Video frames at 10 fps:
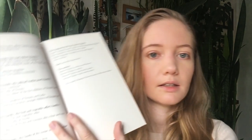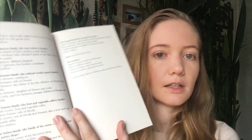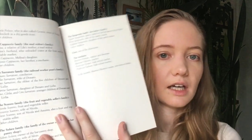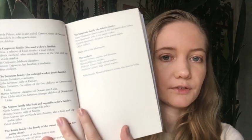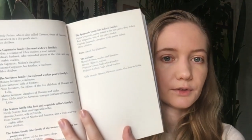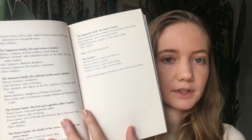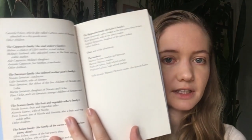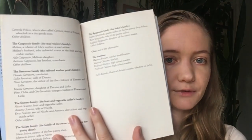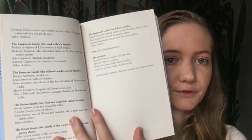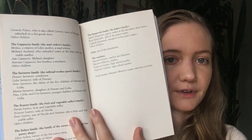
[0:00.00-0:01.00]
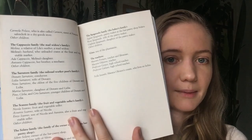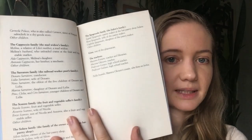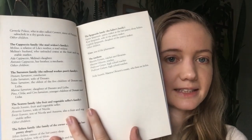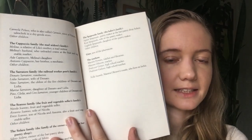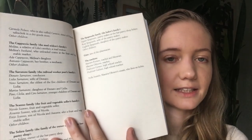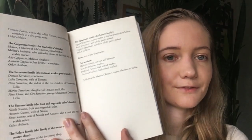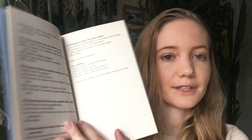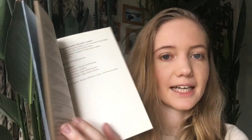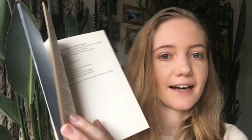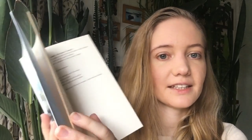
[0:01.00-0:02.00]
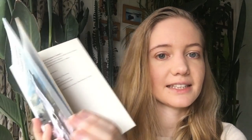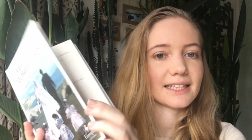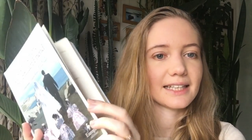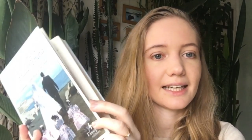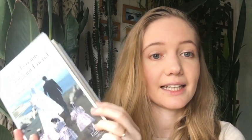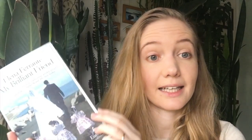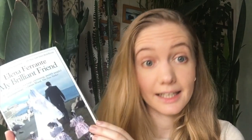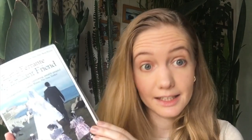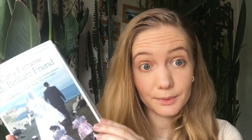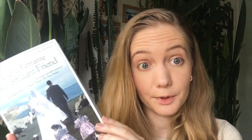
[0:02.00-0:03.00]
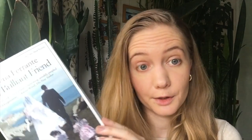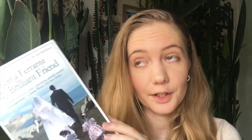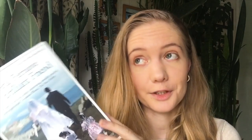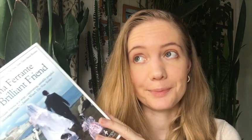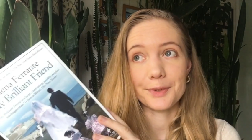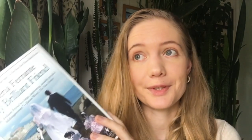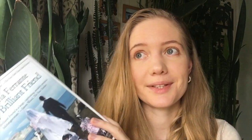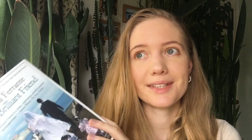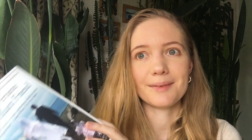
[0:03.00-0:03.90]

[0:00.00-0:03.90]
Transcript: of all the different families and the different characters in it, and it is one of those books,